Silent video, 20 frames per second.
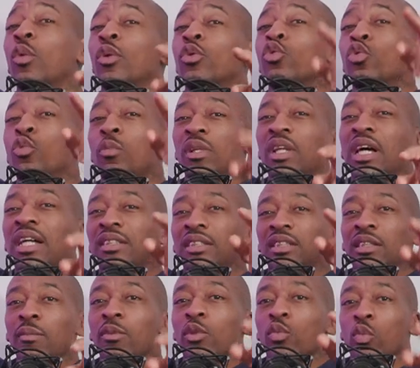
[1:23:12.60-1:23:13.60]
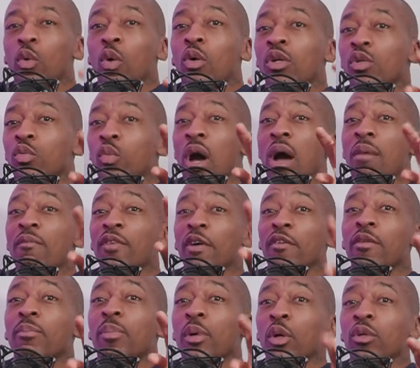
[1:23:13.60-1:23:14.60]
it normalizes them as well. Because what I'm
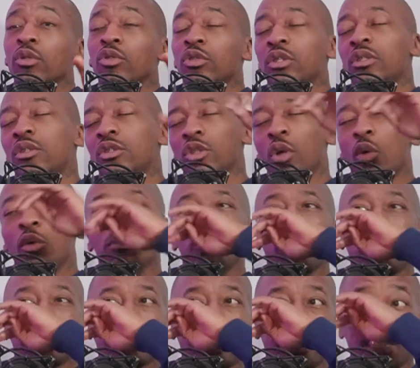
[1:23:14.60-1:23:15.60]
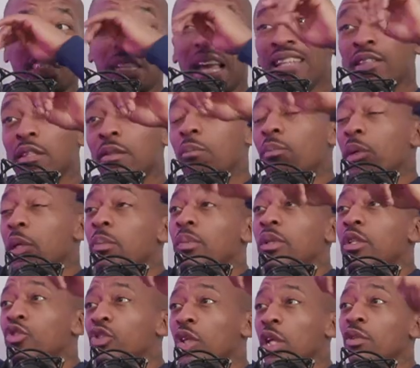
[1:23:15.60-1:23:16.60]
very big on showing my kids and
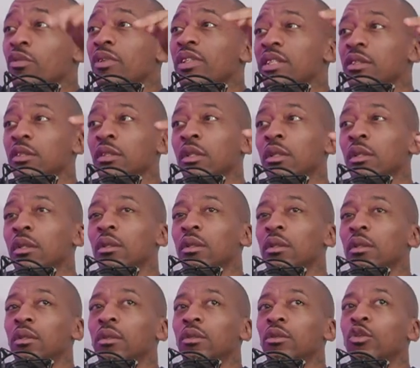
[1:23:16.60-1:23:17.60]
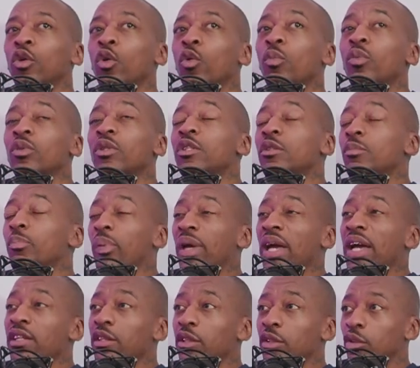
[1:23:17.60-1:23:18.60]
people in general is nobody's
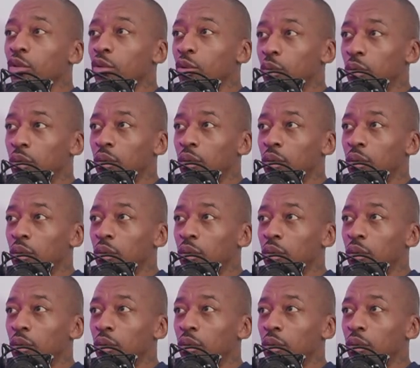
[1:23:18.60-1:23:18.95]
better than you.